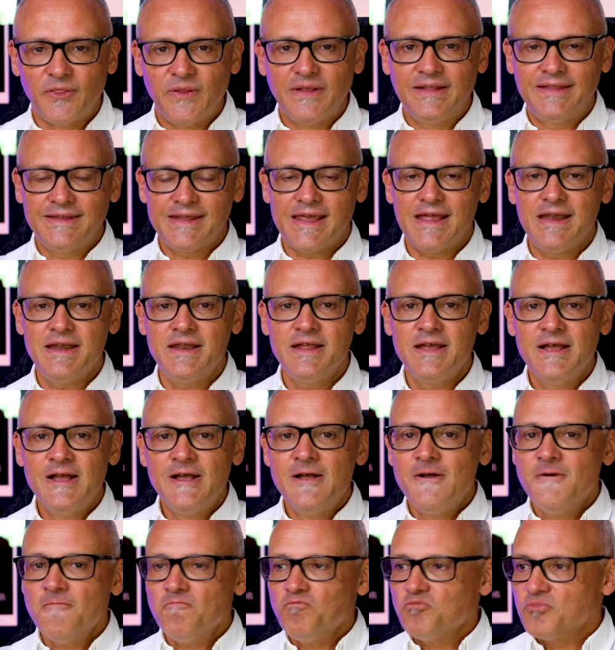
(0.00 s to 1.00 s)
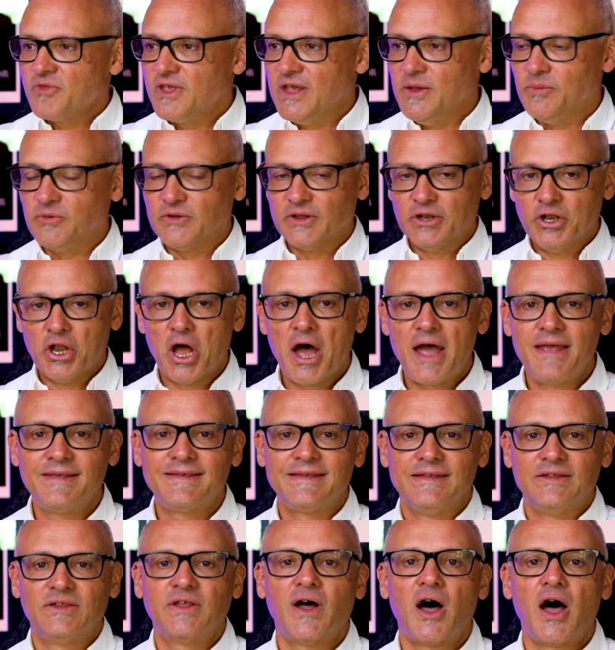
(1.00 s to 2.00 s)
I think 10 keeps it
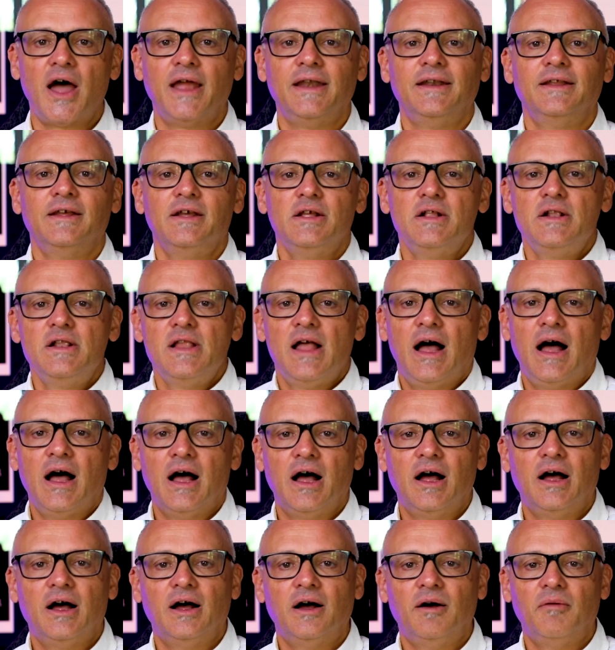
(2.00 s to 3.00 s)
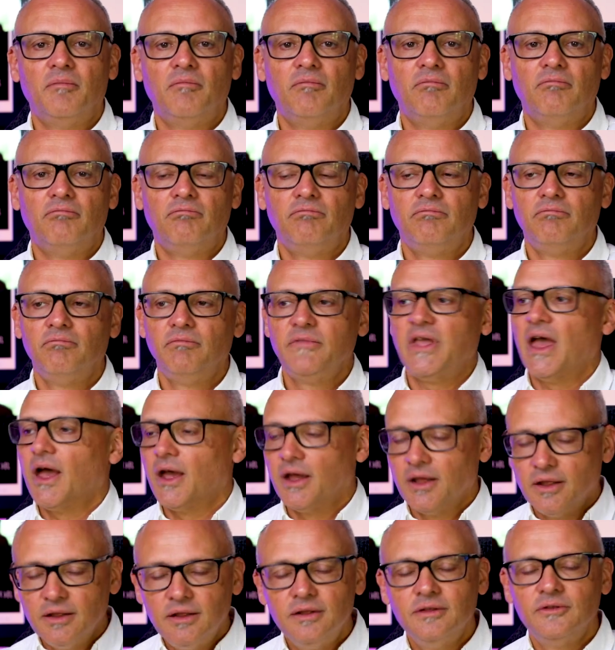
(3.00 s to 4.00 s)
nice and tight. Yeah,
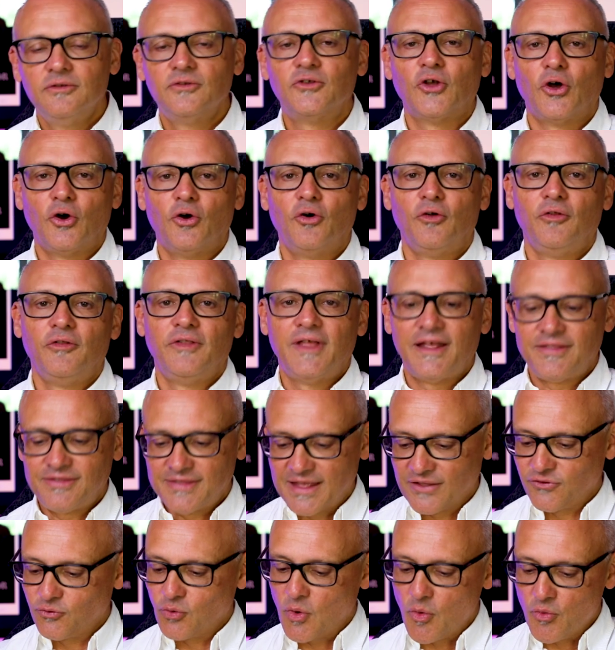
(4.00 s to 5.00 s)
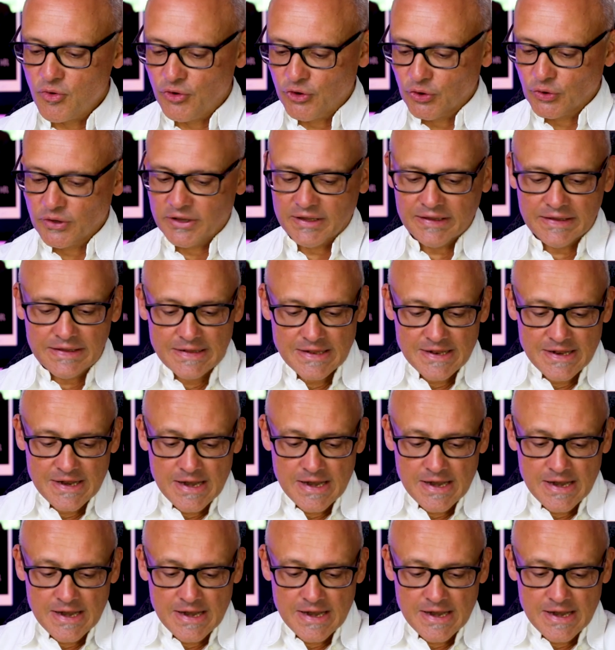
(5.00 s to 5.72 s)
so that's what we're doing.